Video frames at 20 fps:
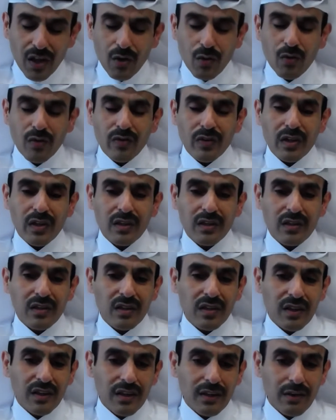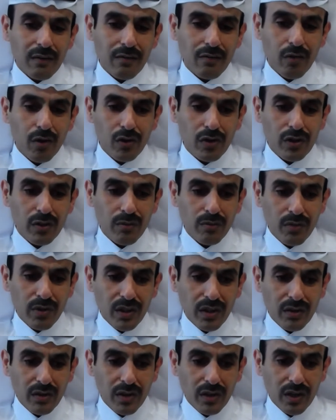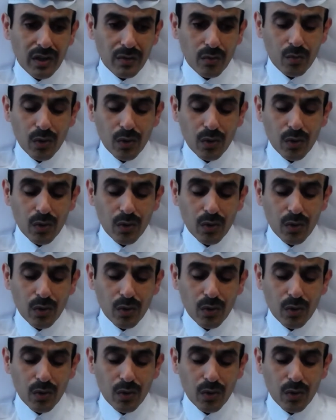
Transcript: volume that